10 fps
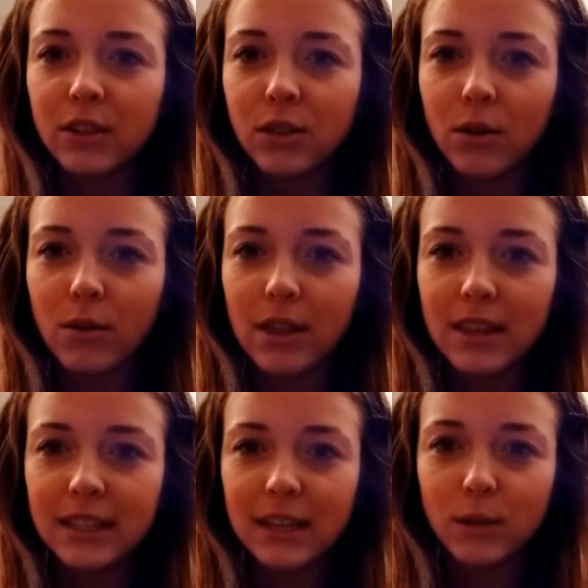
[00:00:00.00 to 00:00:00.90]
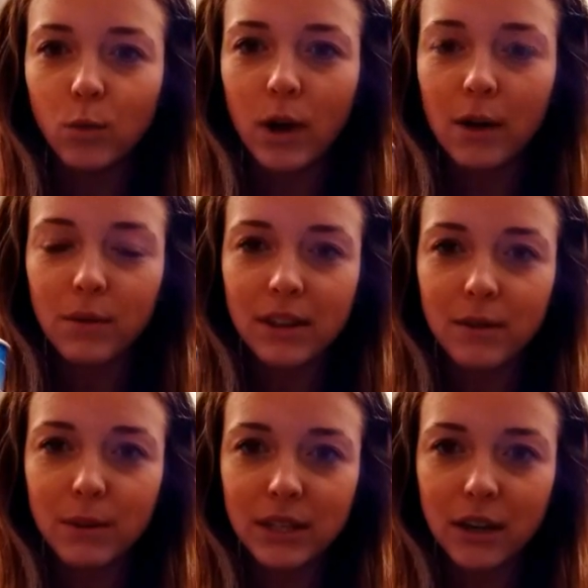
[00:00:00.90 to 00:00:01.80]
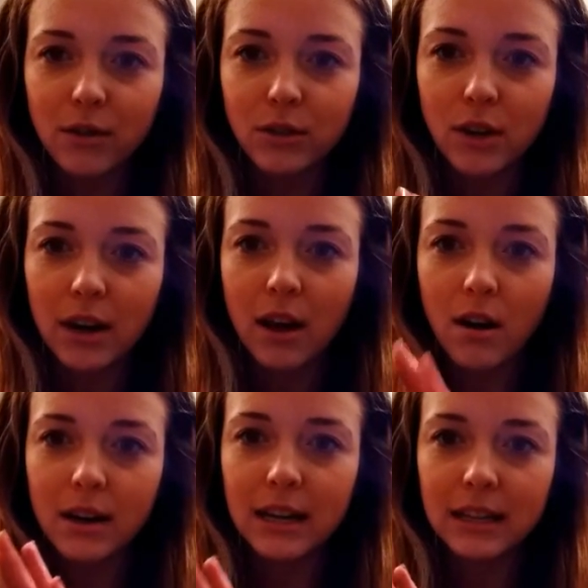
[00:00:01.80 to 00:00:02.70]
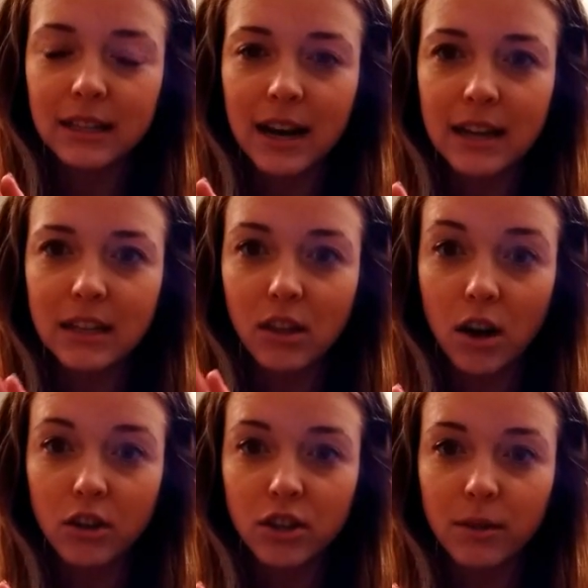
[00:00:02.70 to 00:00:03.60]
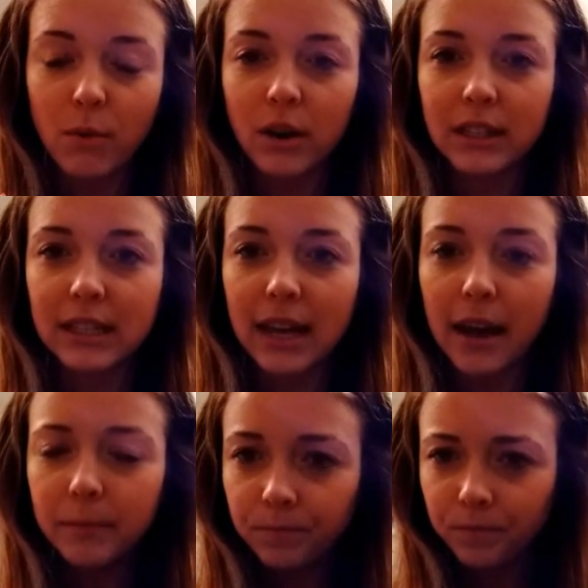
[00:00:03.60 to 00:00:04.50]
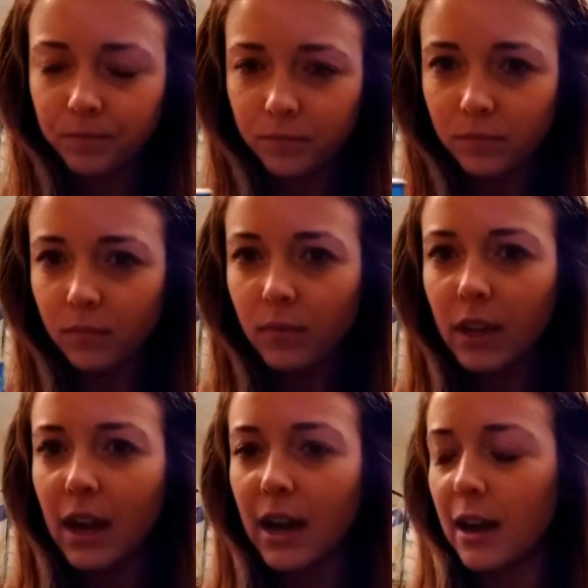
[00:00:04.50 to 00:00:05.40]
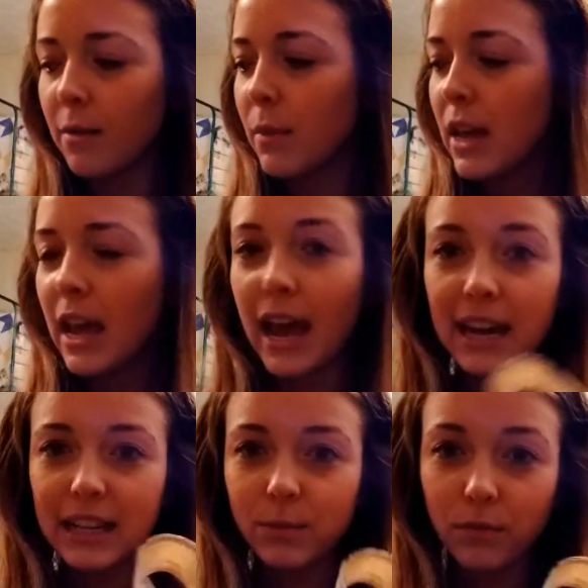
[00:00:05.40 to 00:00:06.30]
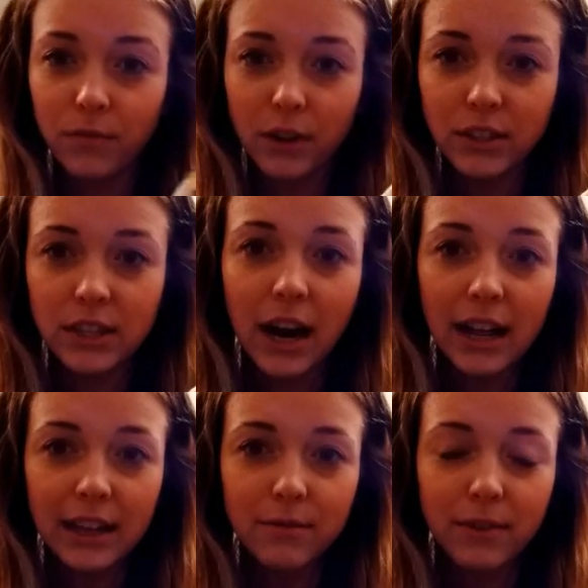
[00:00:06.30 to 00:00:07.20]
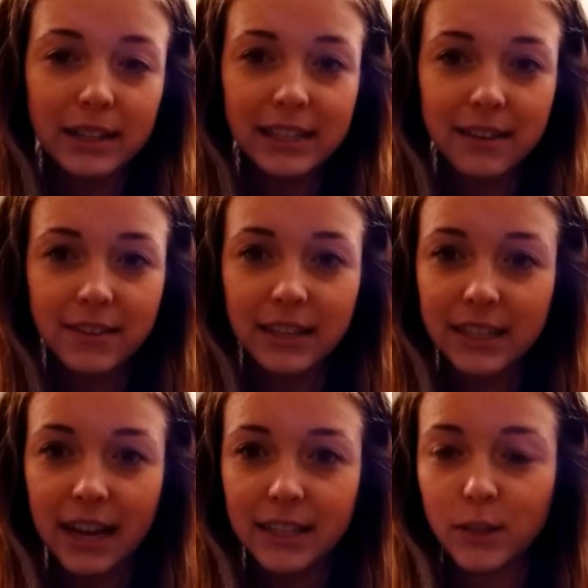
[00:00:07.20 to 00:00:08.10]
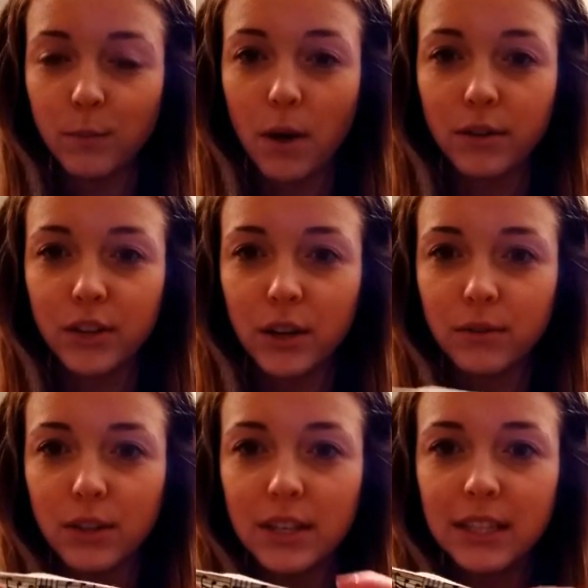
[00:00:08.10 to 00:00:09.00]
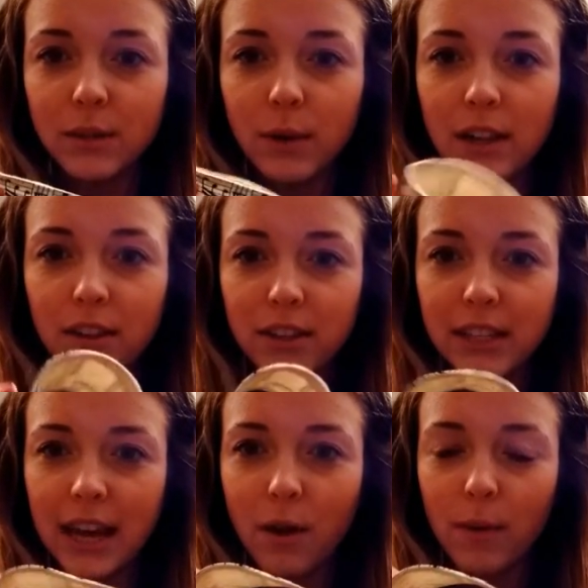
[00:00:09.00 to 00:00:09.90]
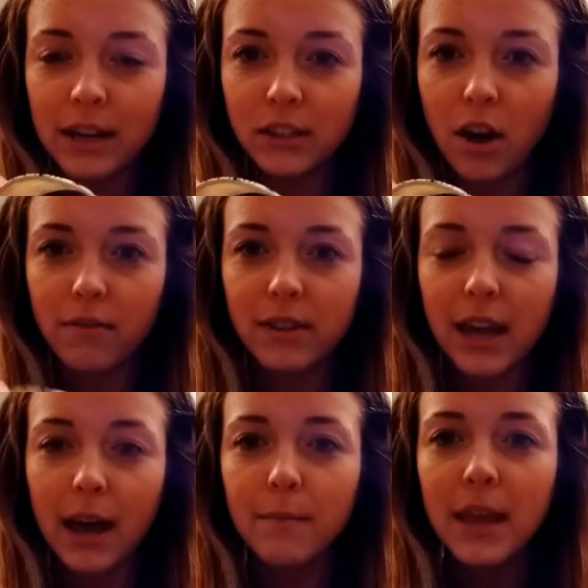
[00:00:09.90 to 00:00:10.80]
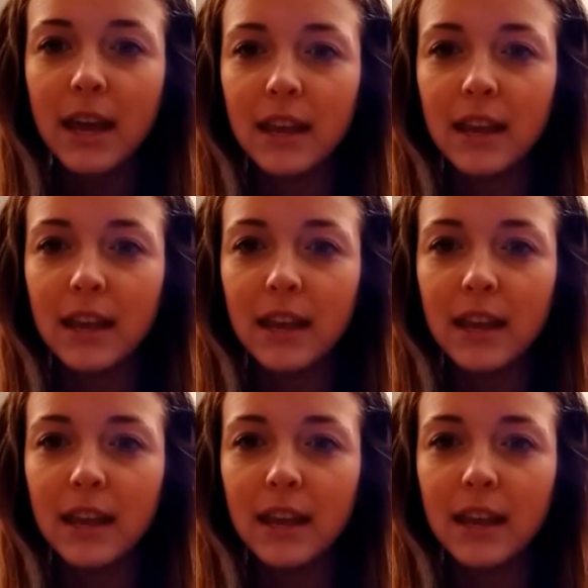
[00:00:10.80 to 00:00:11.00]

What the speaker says: So this is one with little music notes on it on a size large Tim Hortons cup. And it's versatile. It fits even size small too. So this is what it looks like when it's off the cup.